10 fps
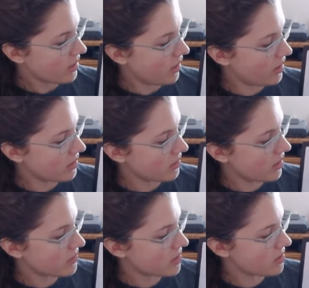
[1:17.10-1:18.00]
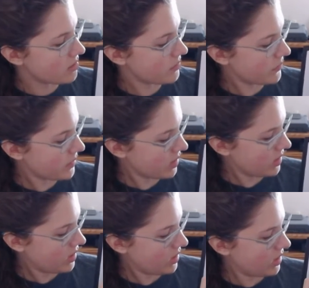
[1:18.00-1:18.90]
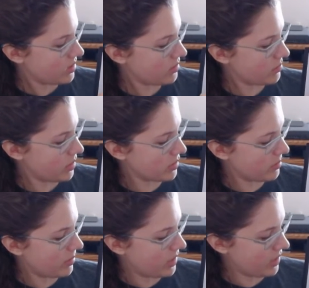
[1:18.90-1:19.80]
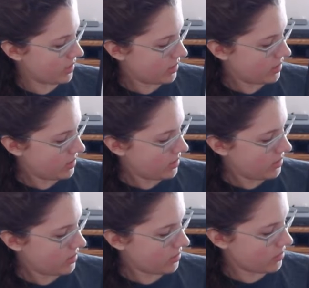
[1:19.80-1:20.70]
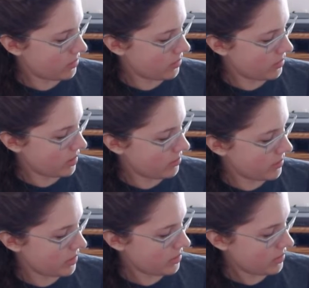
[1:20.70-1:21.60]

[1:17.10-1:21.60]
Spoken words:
All you have to do is you multiply your whole number